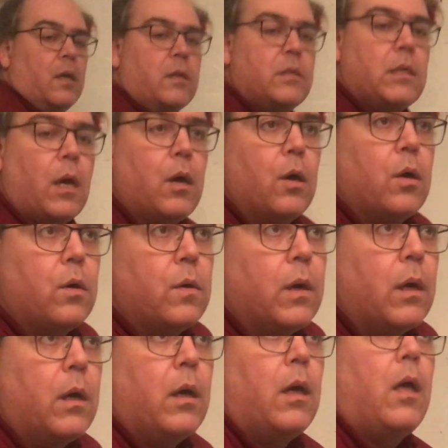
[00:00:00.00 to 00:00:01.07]
So
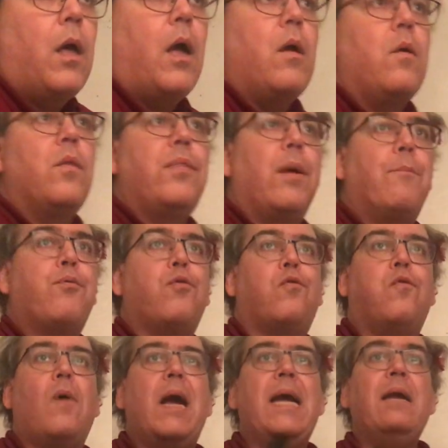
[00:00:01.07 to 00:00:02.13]
the
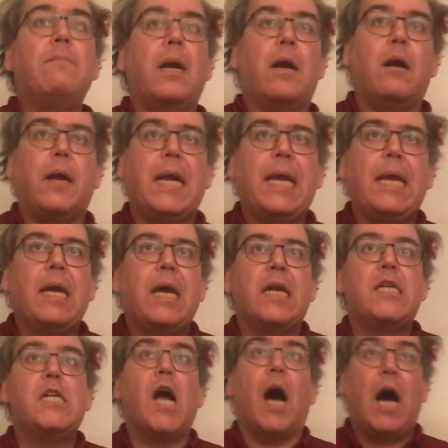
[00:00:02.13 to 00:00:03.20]
primary
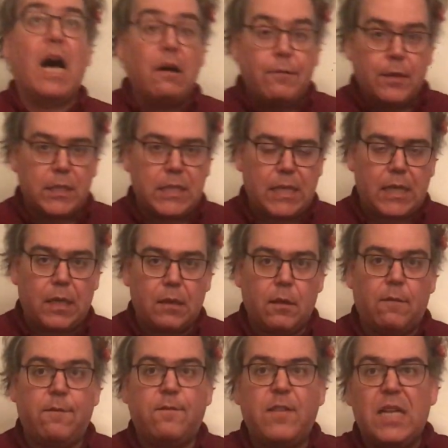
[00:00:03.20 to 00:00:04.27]
novelty,
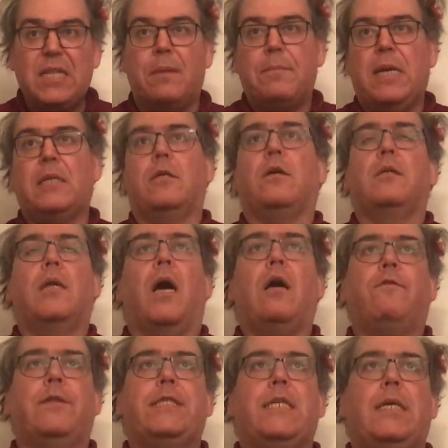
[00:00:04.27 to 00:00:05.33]
the fundamental
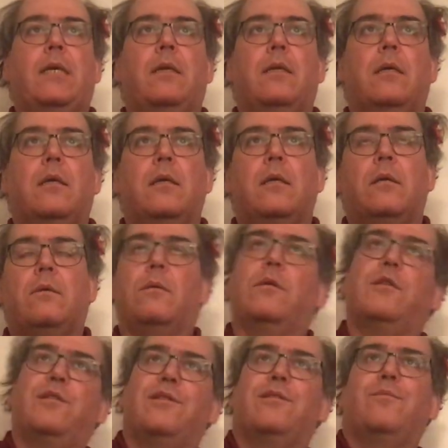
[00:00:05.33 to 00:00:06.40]
novelty,
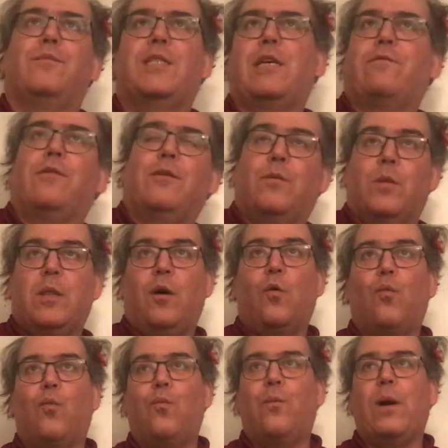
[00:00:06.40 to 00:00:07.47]
there's several,
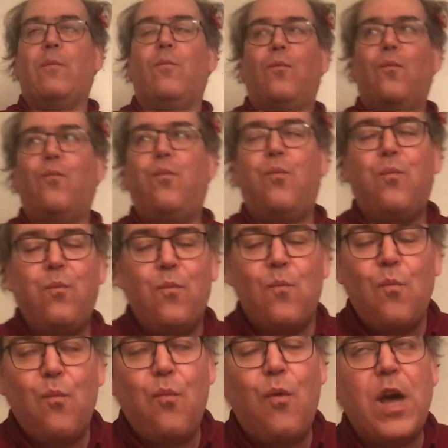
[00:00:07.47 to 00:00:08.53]
but
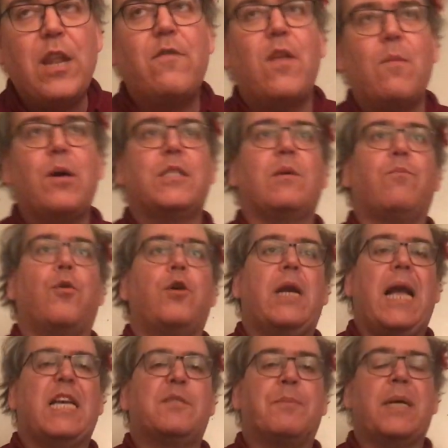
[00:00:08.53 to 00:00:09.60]
one of the most
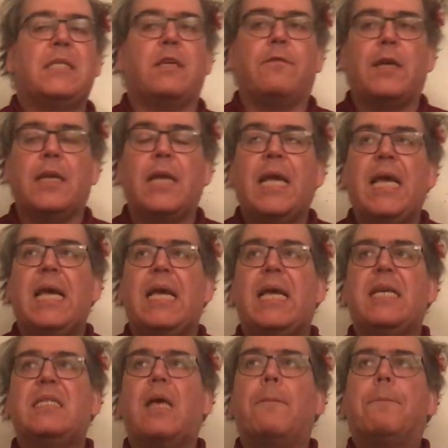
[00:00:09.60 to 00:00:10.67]
important aspects of it
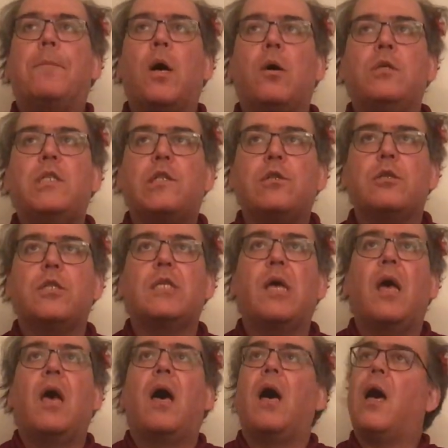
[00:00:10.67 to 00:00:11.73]
is that posters,
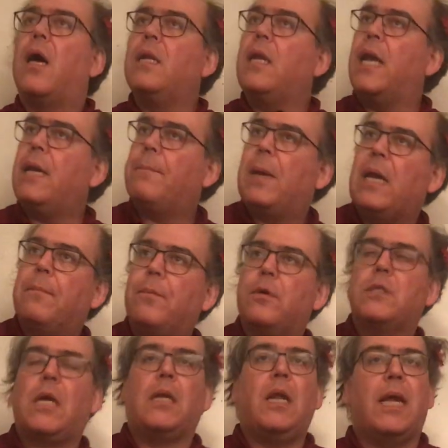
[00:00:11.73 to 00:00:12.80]
unlike
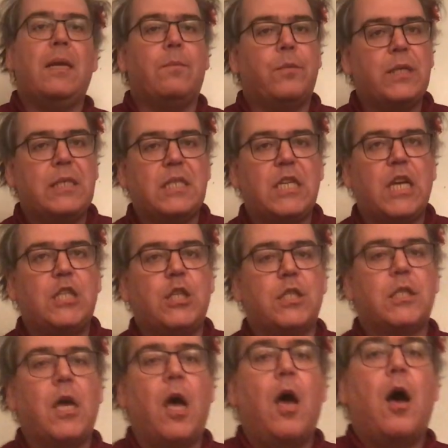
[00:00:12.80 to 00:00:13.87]
papers, unlike
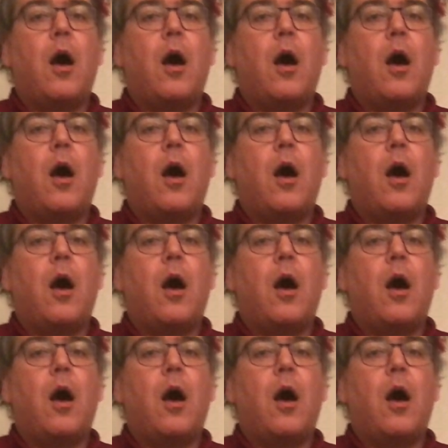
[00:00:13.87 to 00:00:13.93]
presentations,